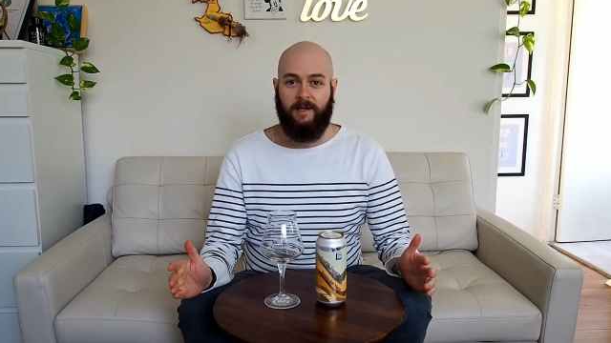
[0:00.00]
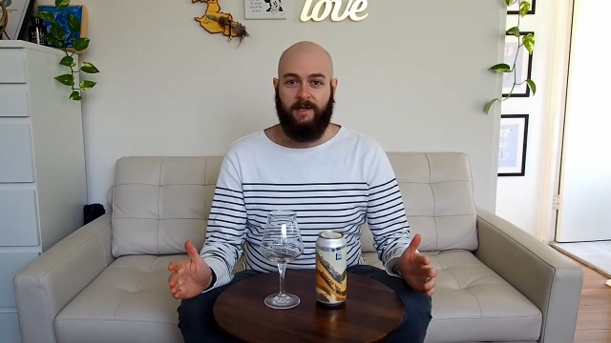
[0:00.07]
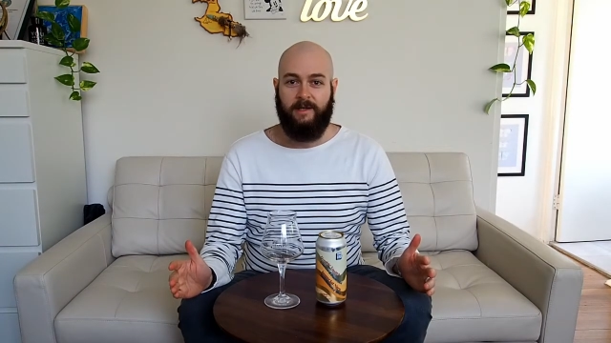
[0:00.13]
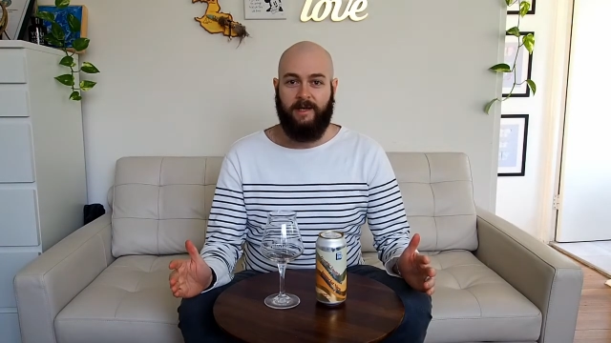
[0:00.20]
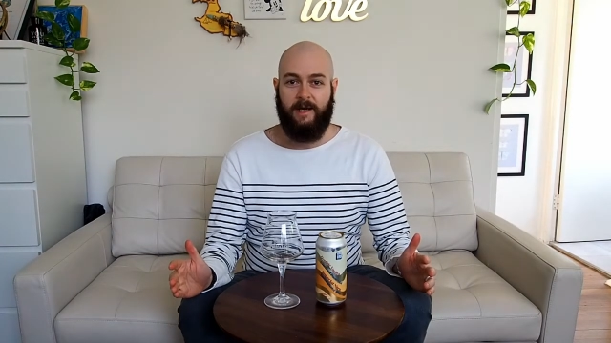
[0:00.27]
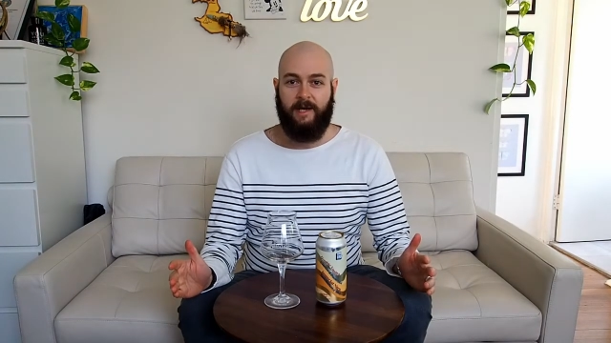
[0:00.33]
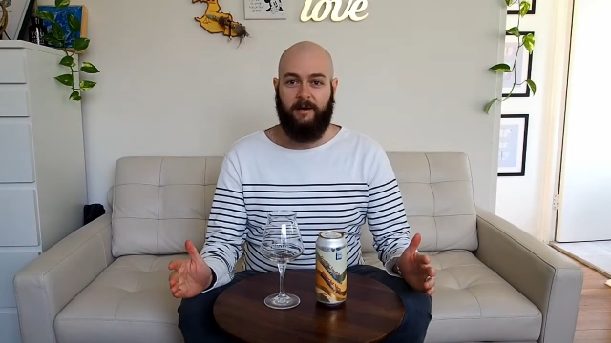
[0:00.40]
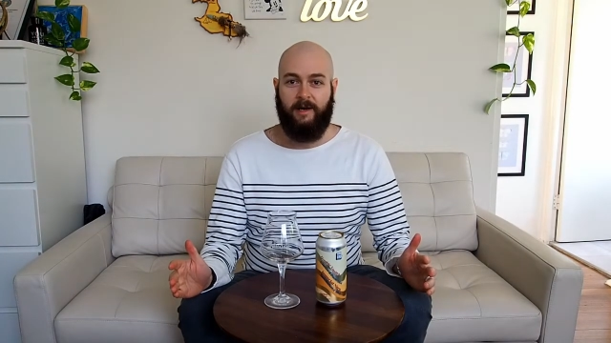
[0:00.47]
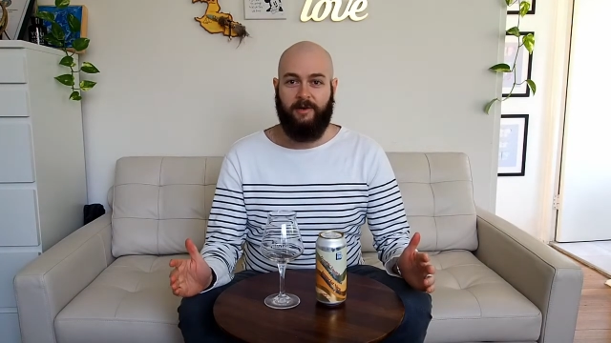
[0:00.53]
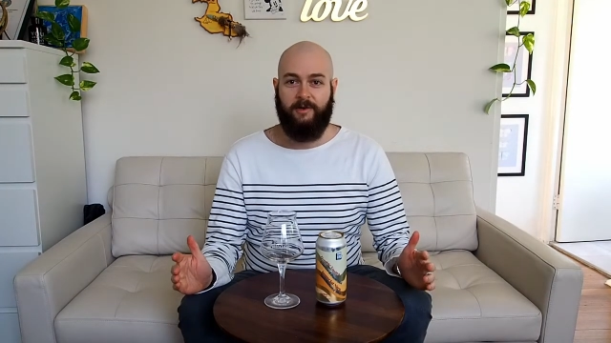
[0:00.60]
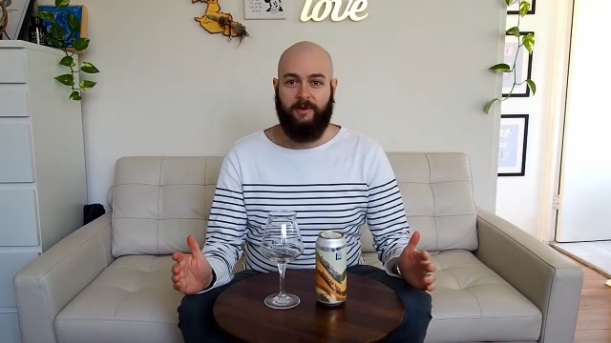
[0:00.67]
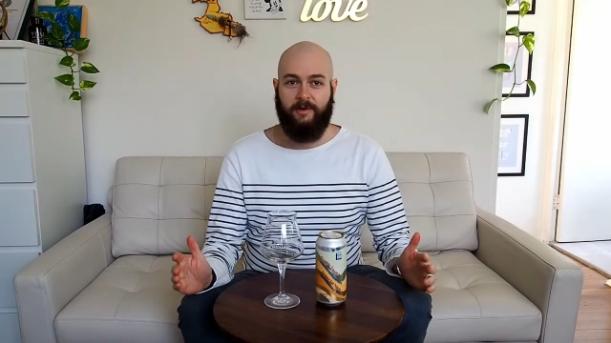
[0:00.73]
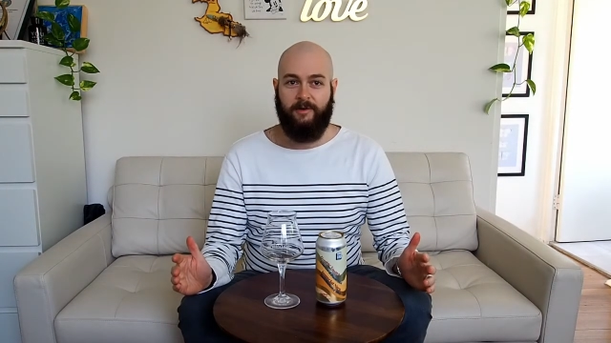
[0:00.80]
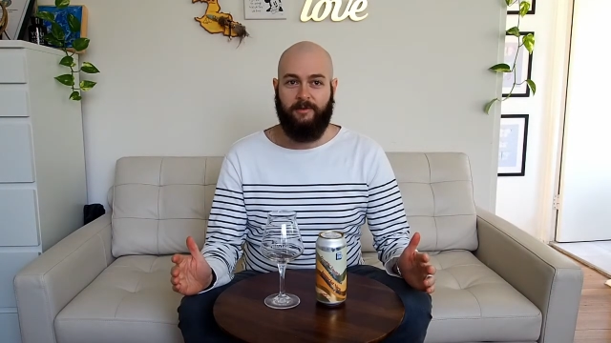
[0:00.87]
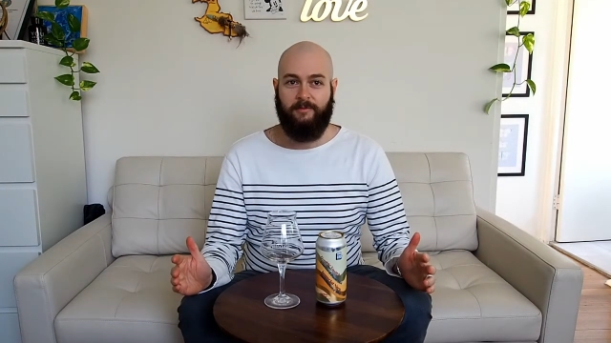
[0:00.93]
Now I
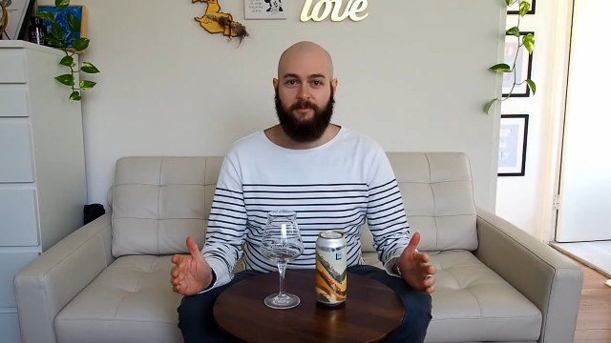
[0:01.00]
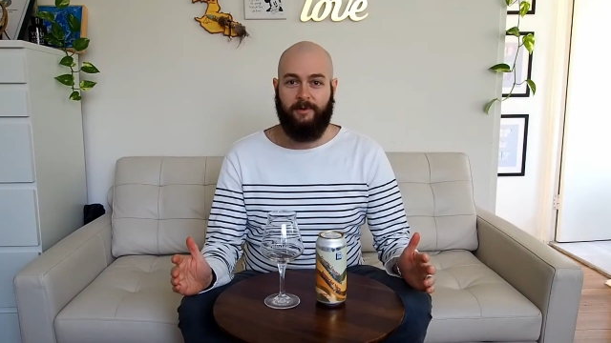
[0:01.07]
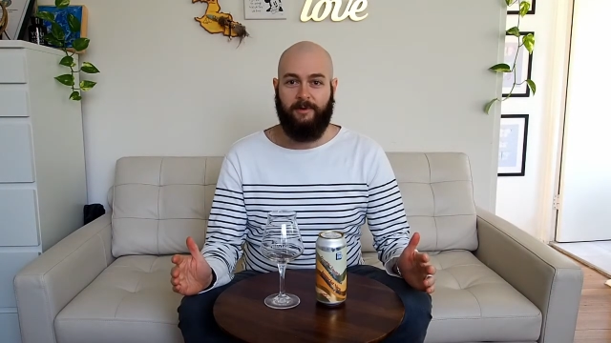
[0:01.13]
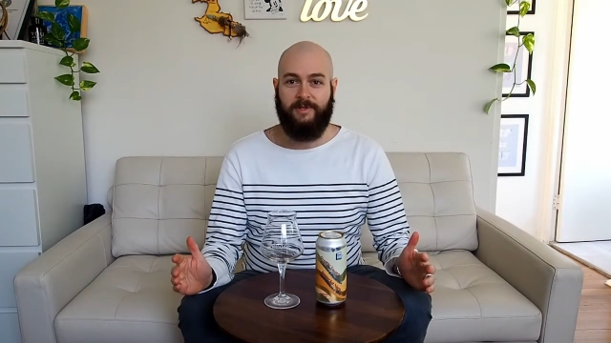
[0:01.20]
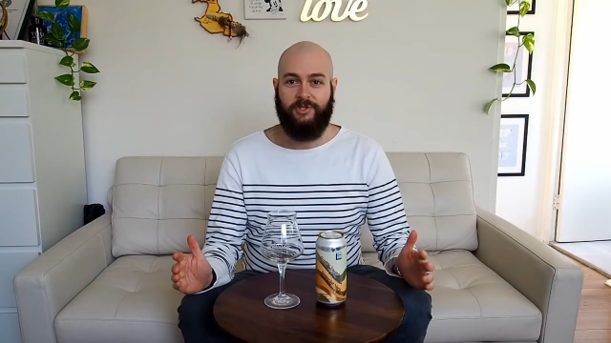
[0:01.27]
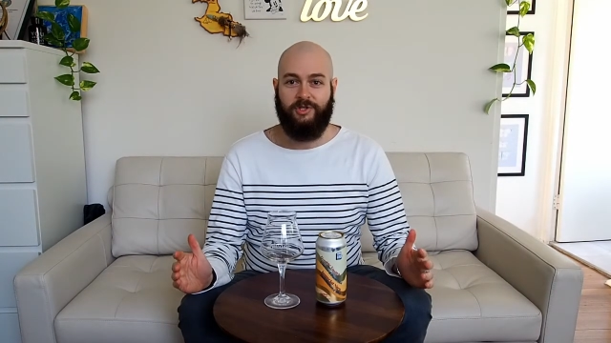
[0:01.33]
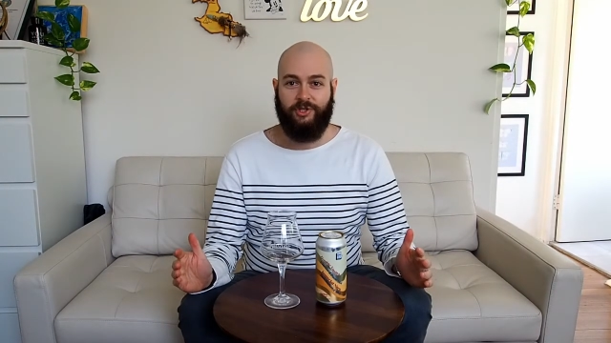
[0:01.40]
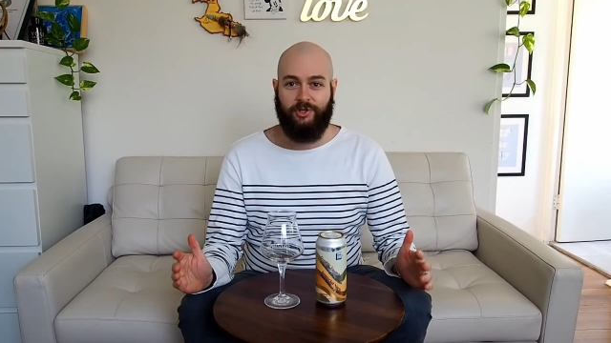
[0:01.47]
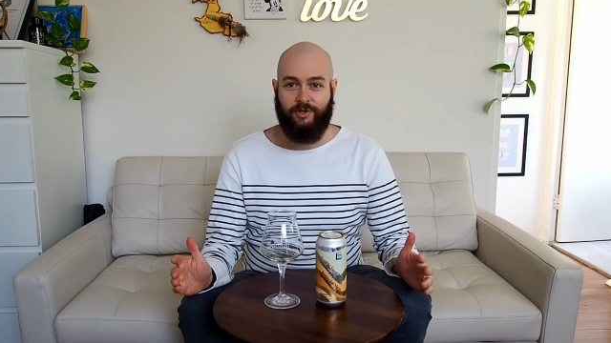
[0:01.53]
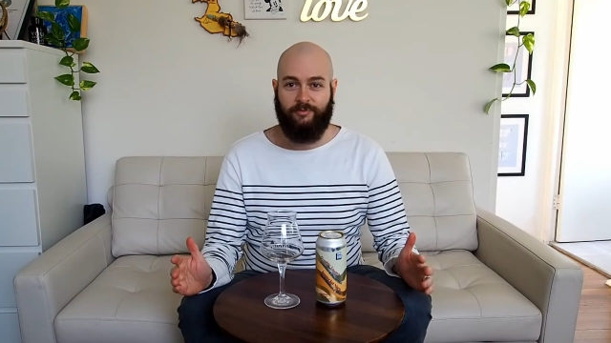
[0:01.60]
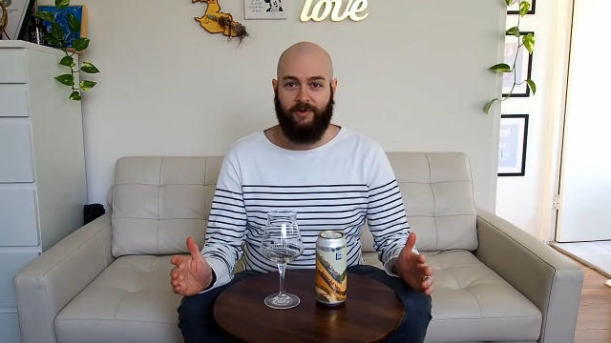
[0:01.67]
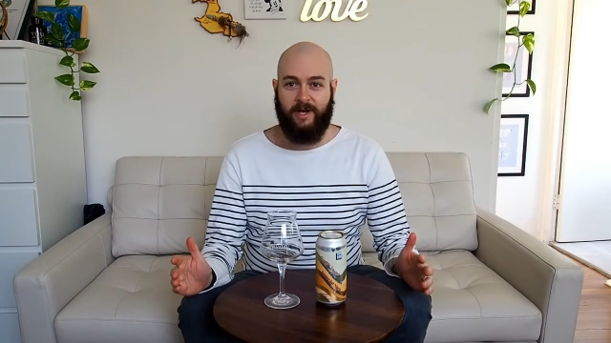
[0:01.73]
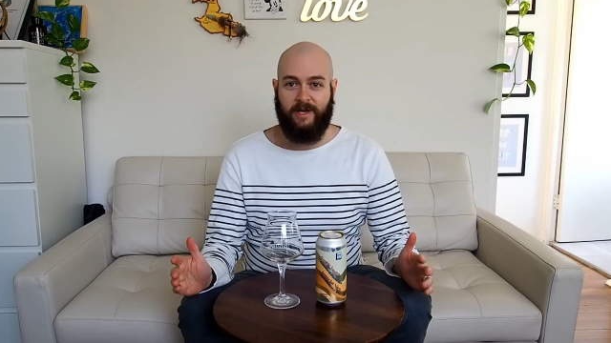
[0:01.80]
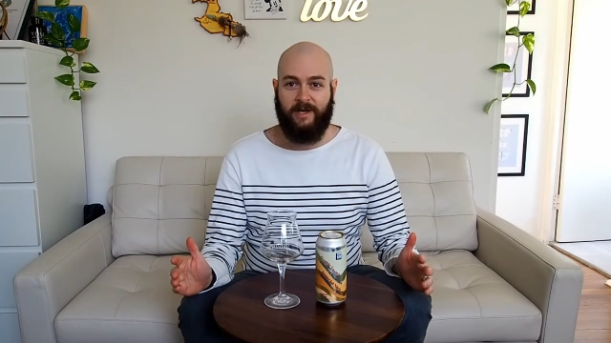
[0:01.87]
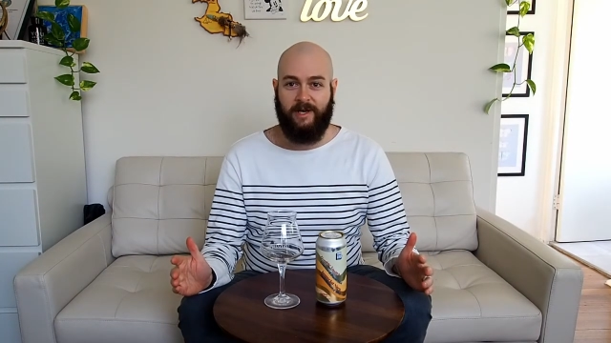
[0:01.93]
know we're in June
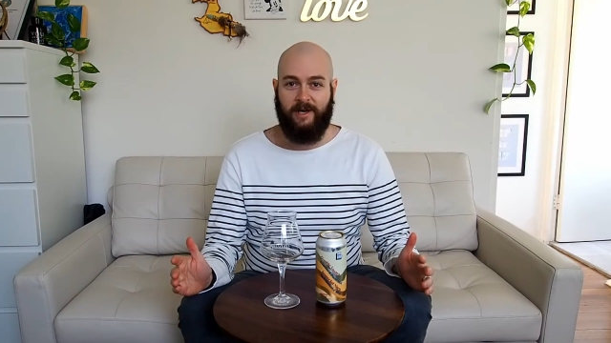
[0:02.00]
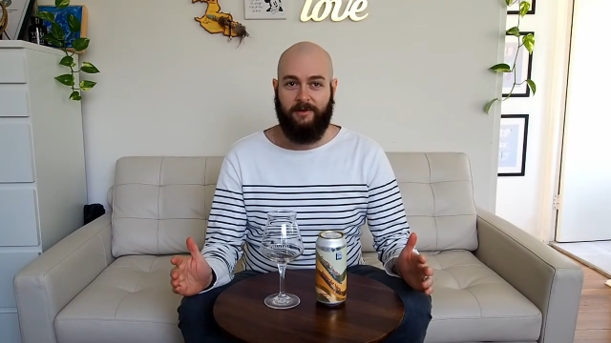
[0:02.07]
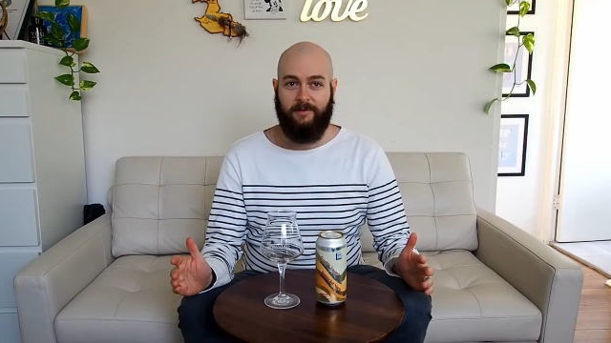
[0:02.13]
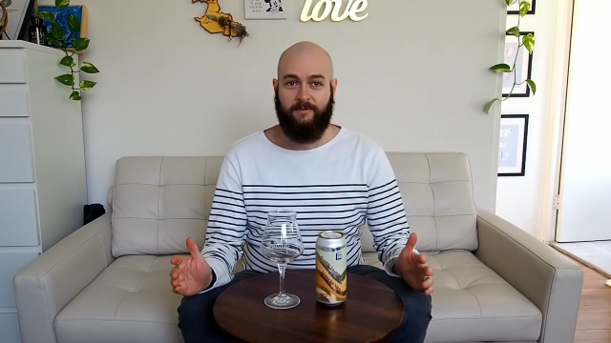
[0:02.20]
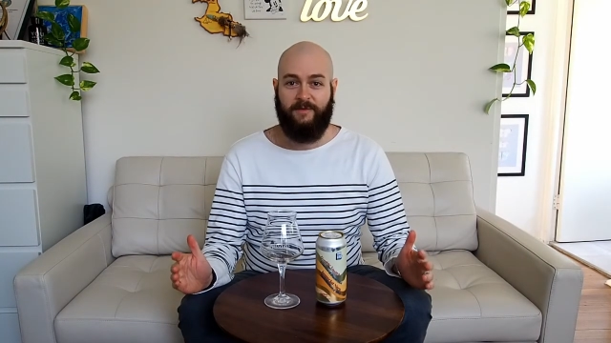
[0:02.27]
right now,